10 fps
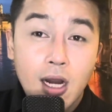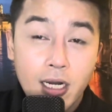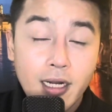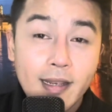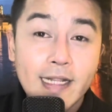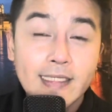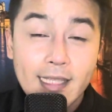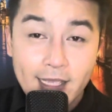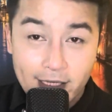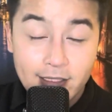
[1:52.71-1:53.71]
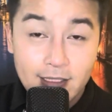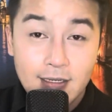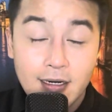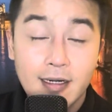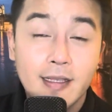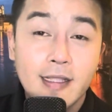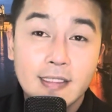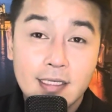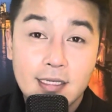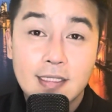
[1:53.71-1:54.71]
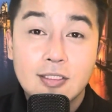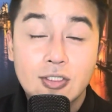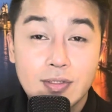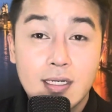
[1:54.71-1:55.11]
are linked in to